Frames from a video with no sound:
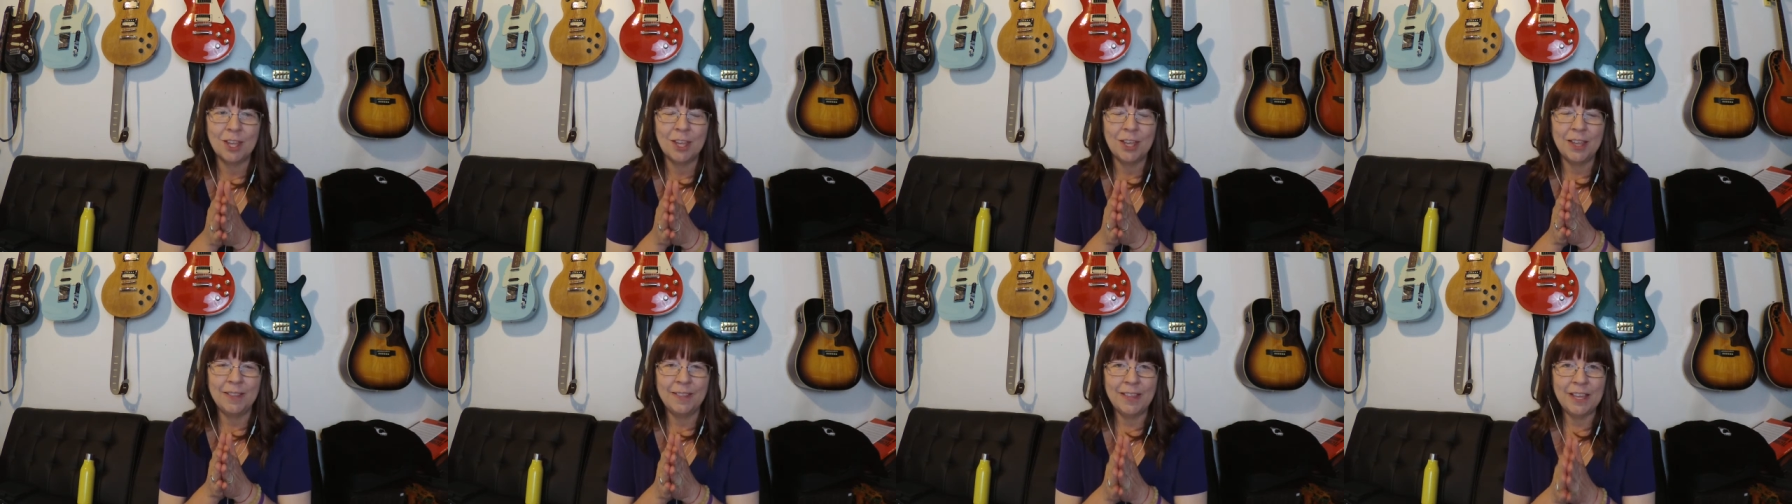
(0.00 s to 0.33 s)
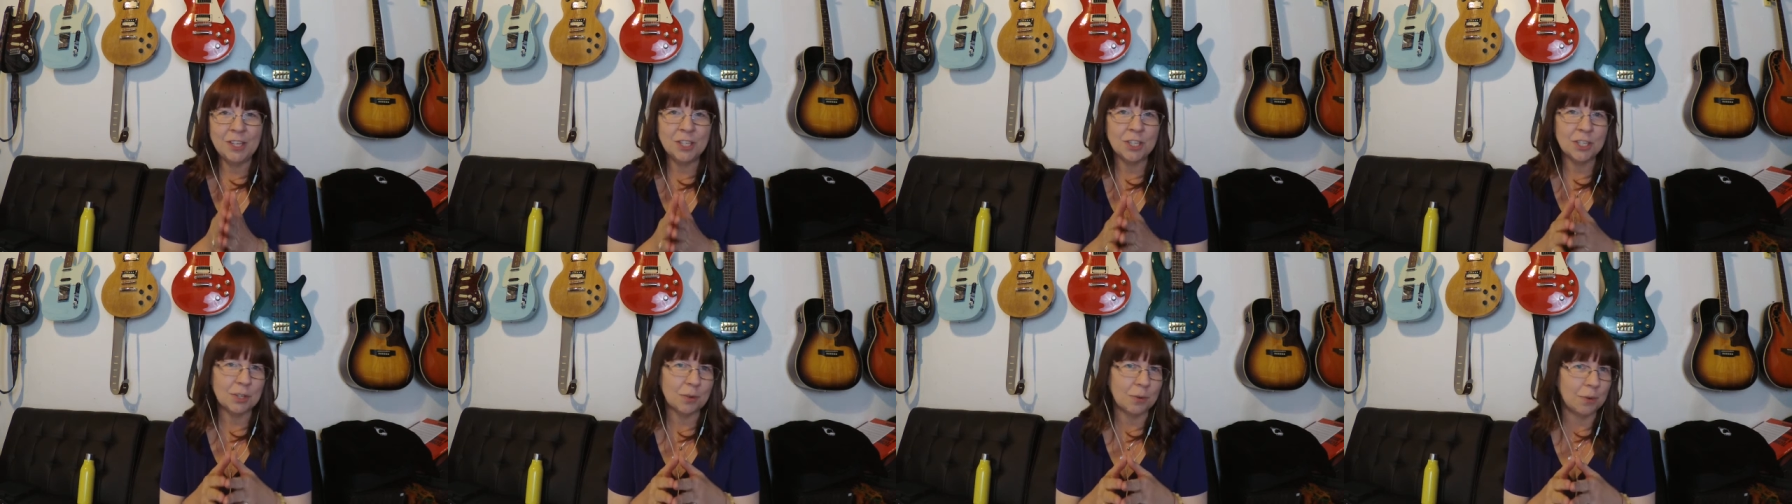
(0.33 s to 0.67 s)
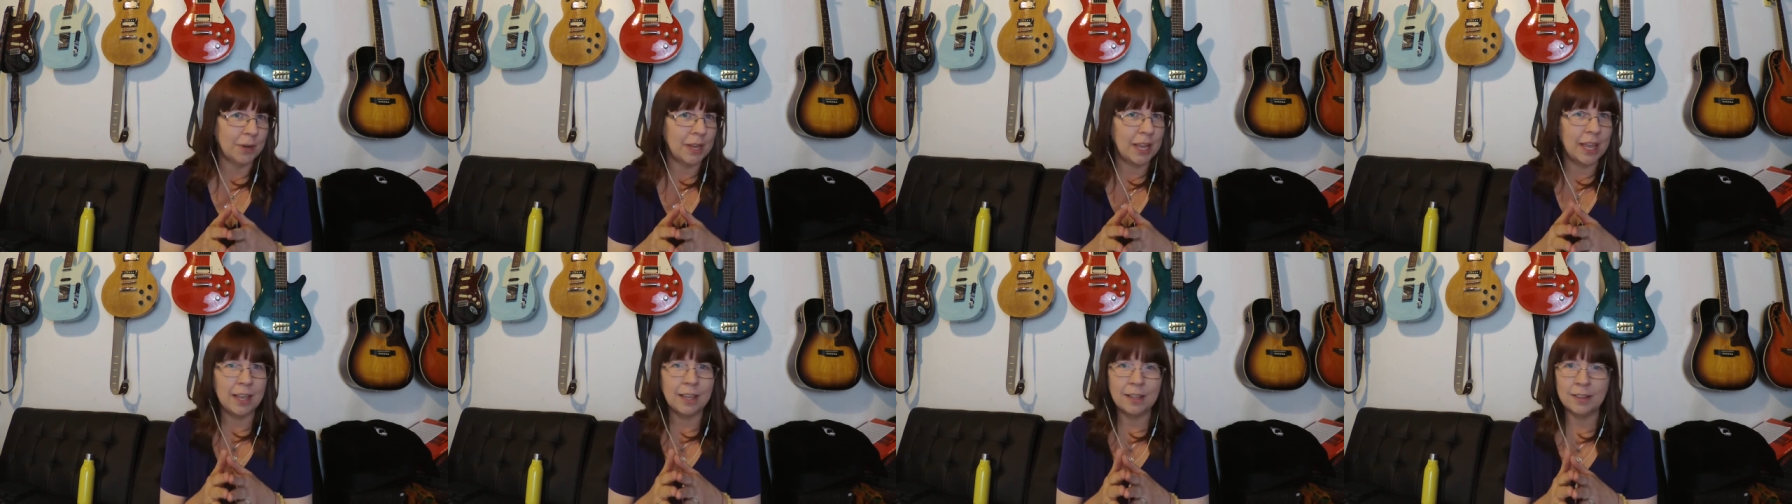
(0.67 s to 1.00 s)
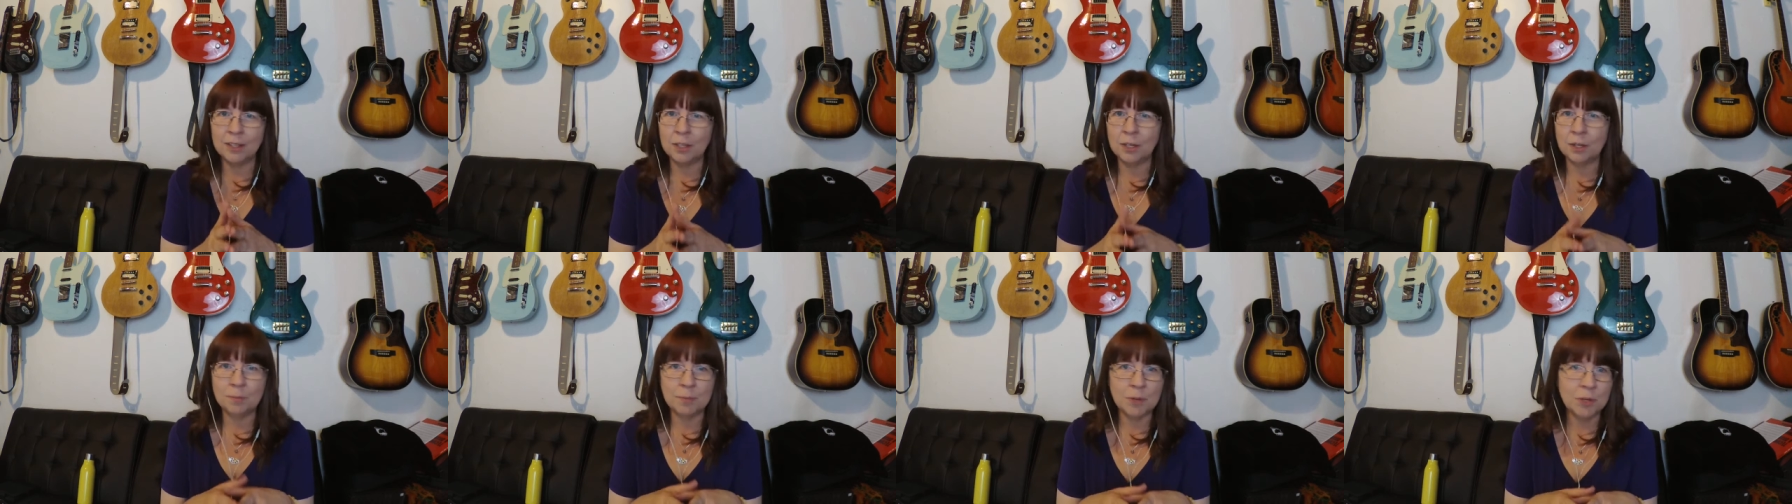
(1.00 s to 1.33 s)
And they just create
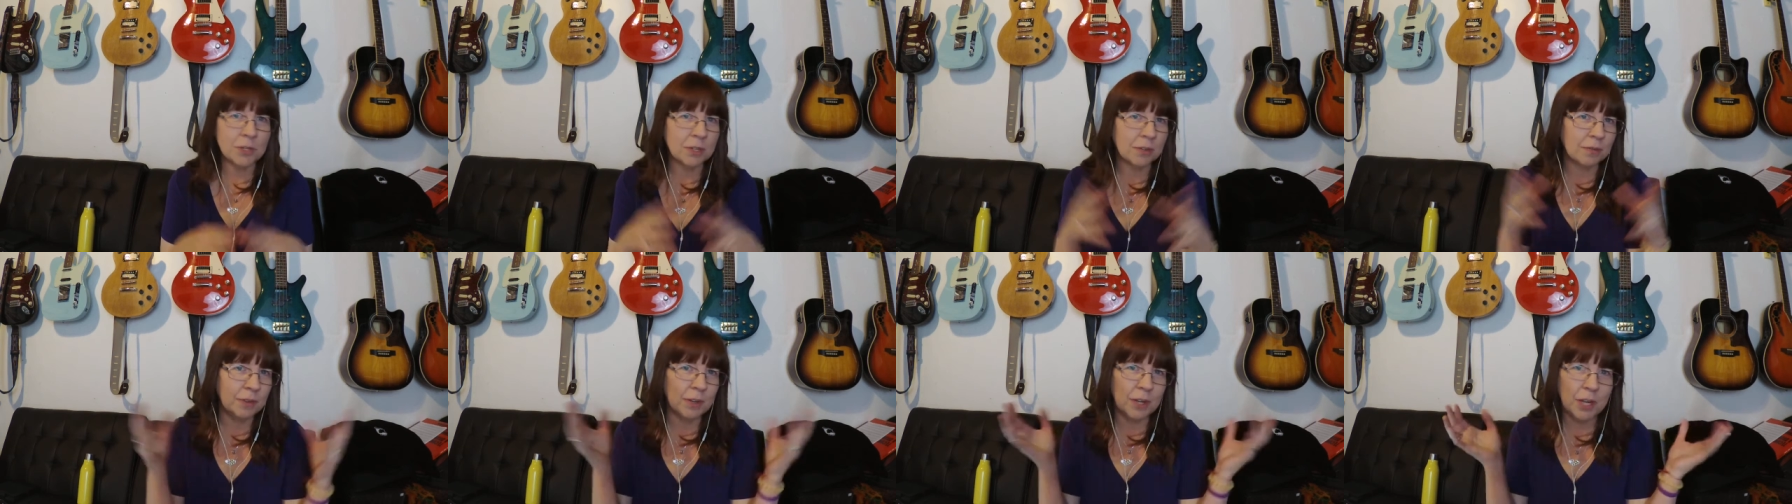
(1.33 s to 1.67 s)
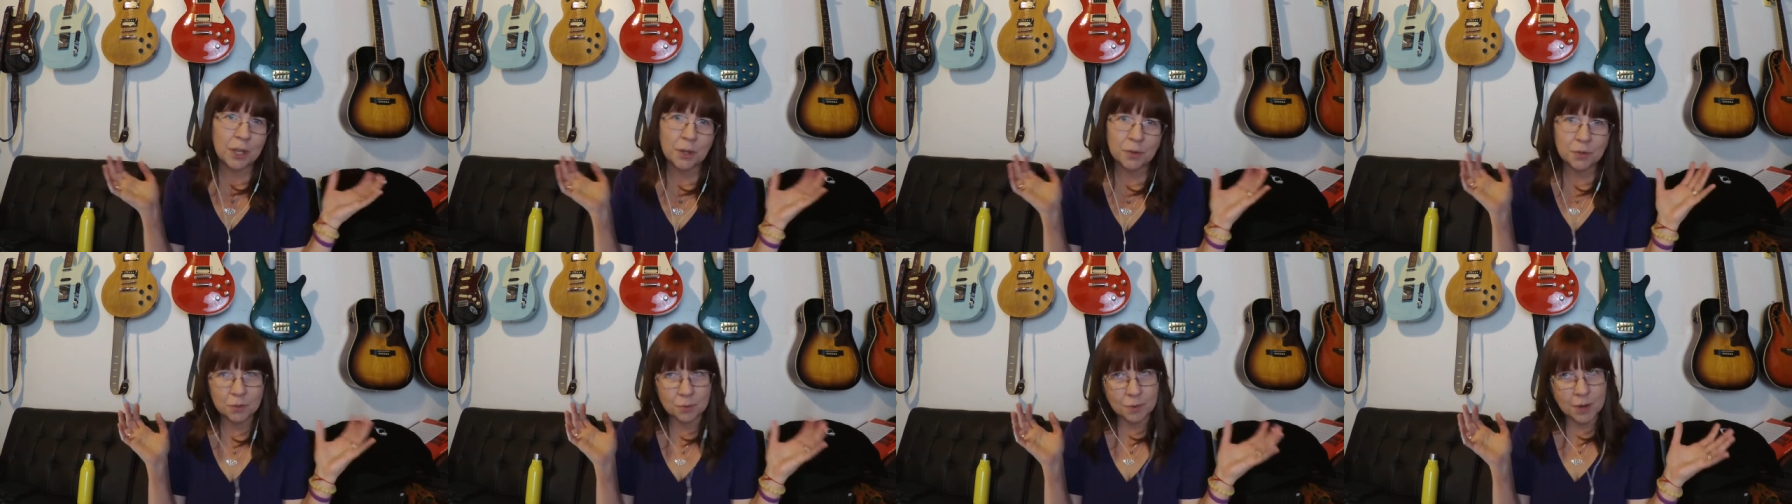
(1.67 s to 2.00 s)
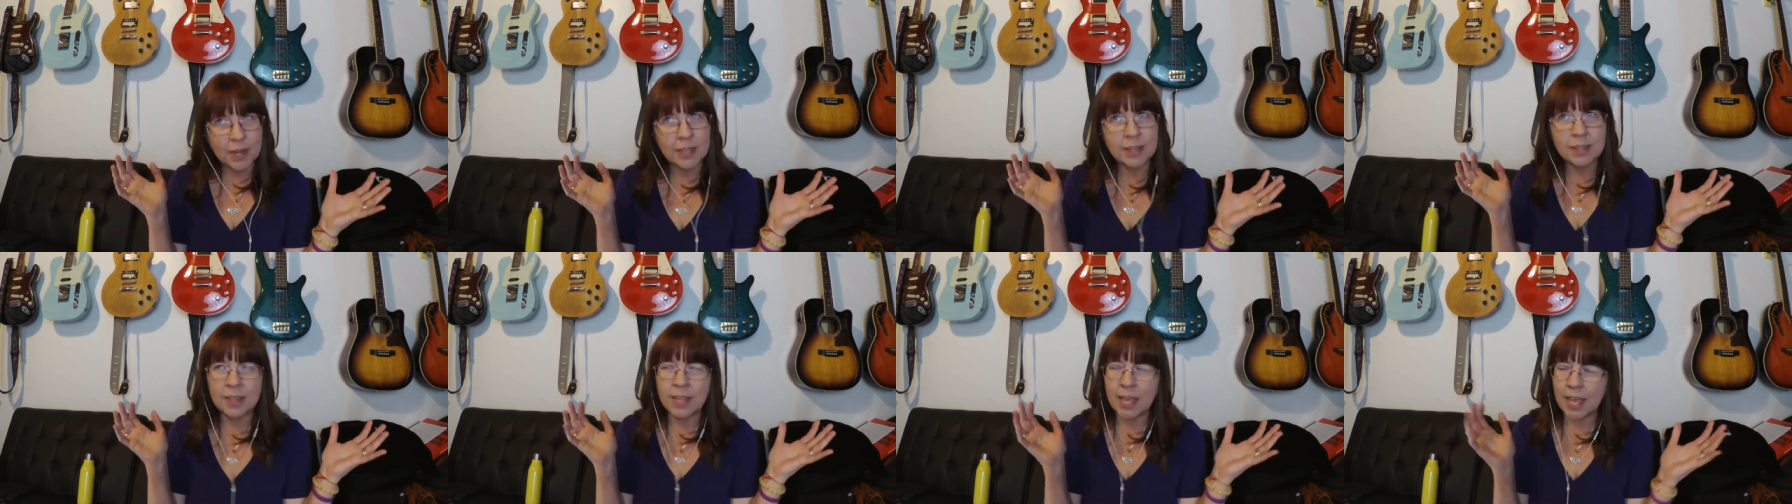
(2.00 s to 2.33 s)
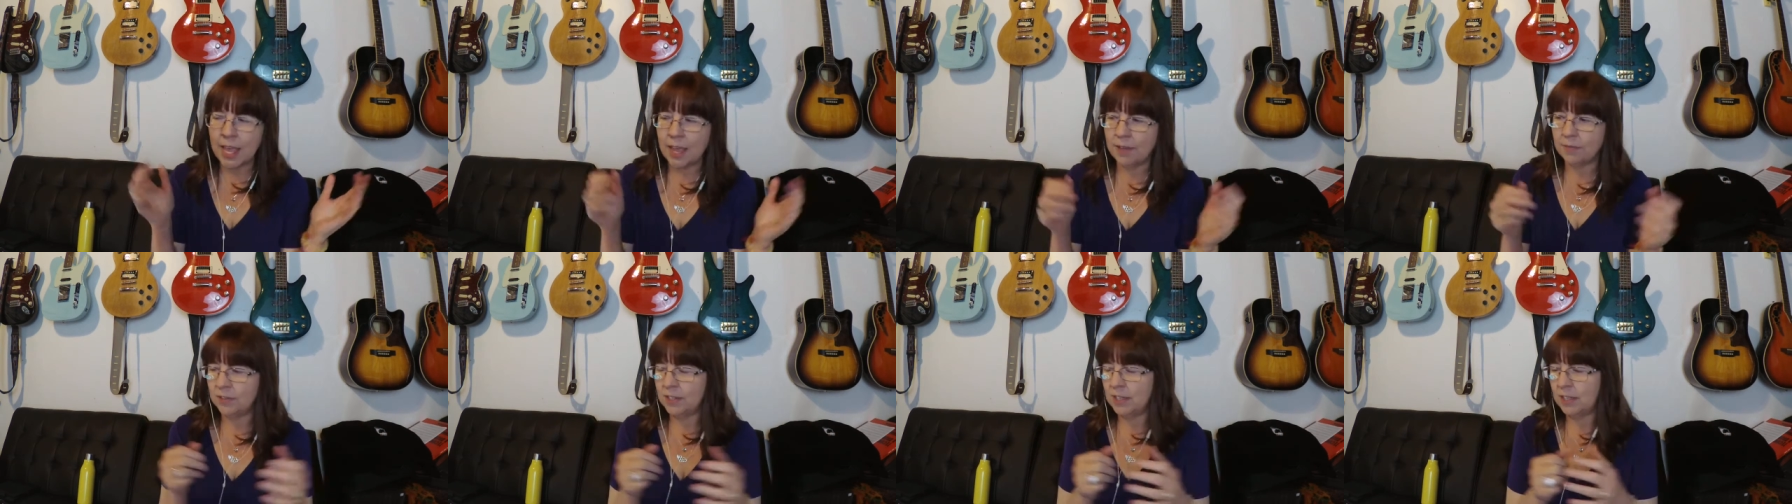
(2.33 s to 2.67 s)
little music videos right and
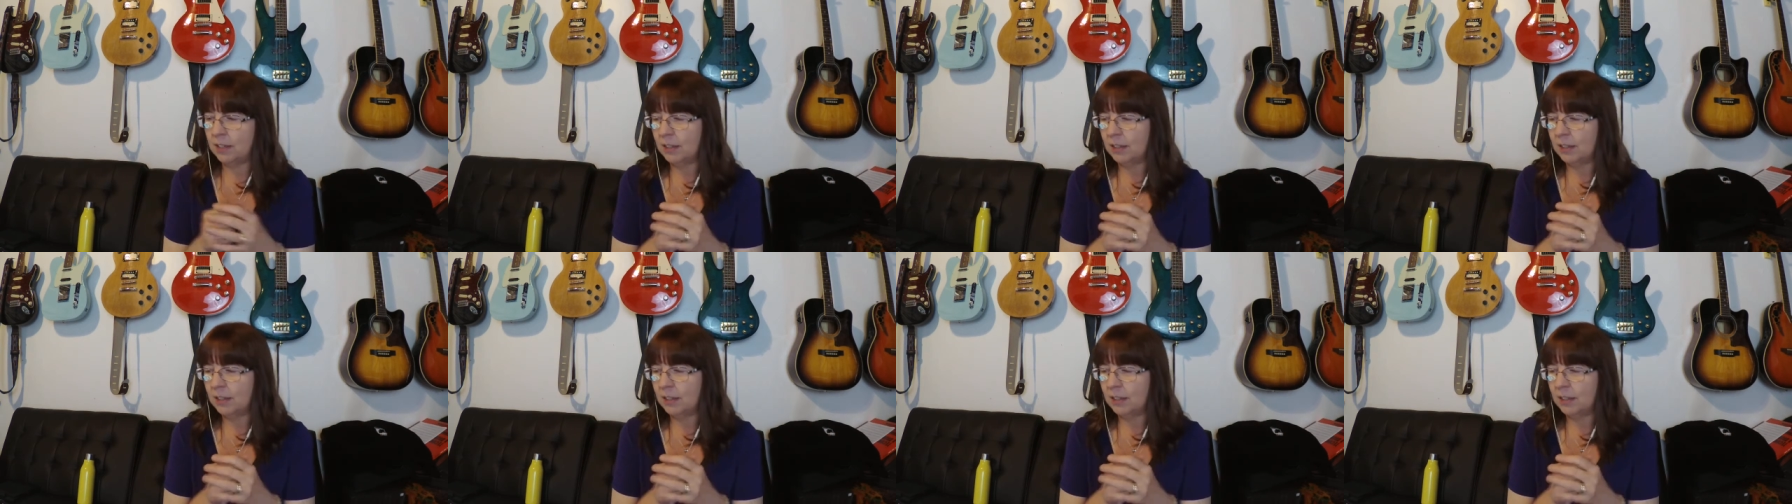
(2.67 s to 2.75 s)
left.